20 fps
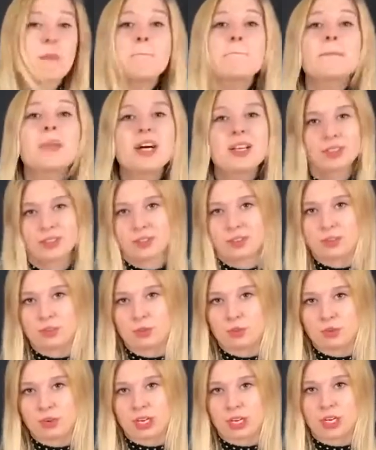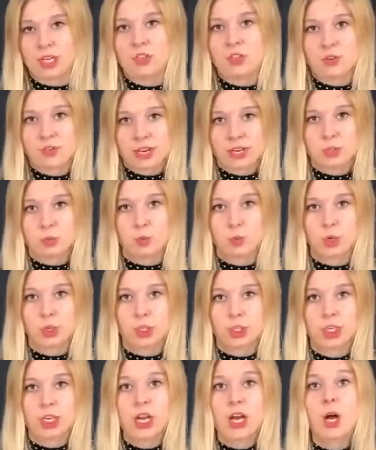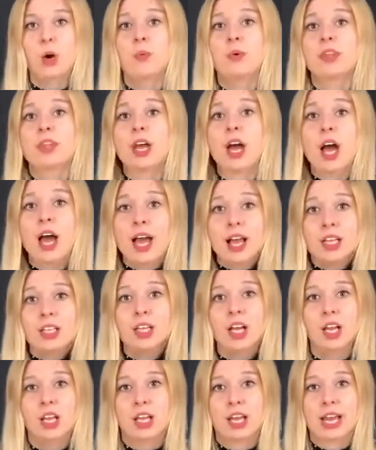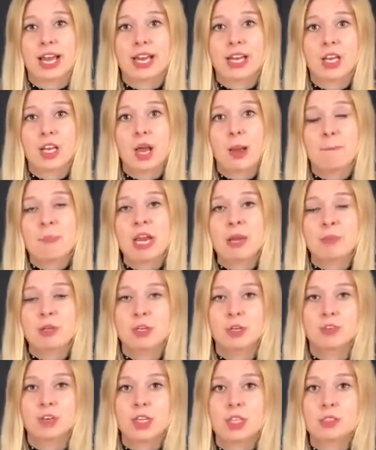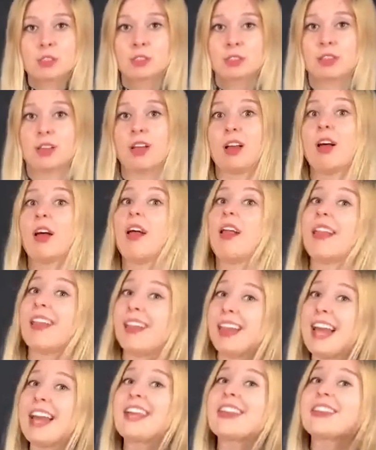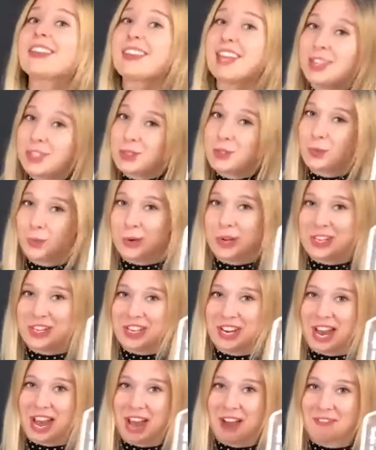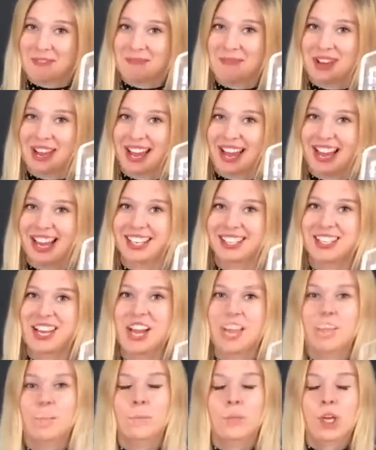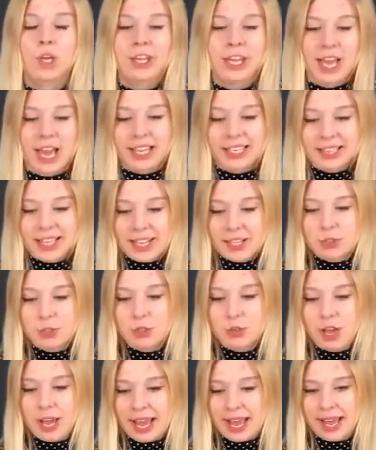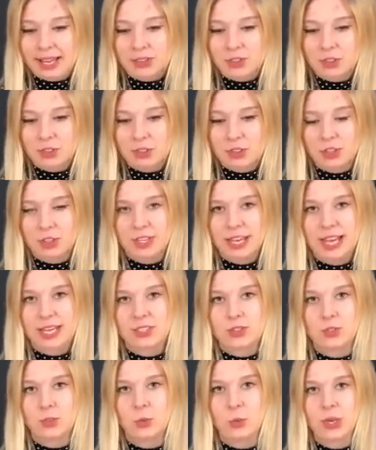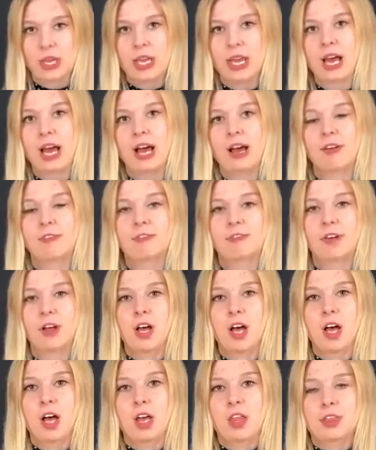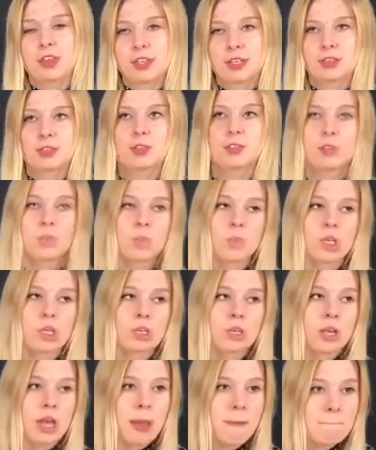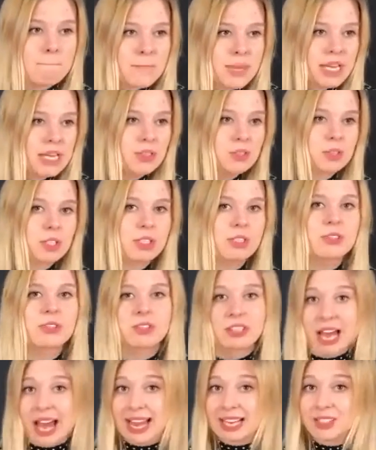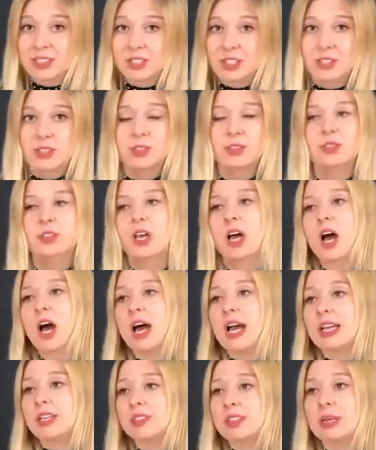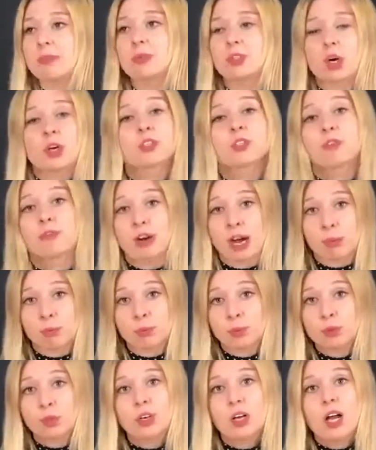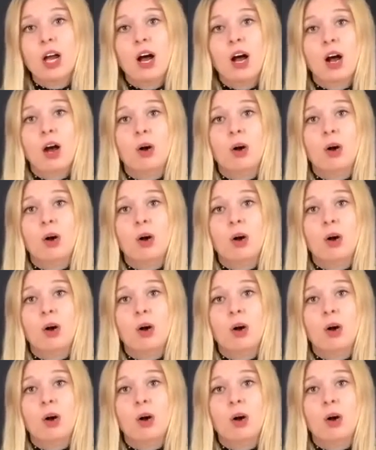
must drink the right water with the alkaline minerals like this one that I have in my hand. Okay, I'd like to add that we have this amazing scientist. His name is Otto Warburg,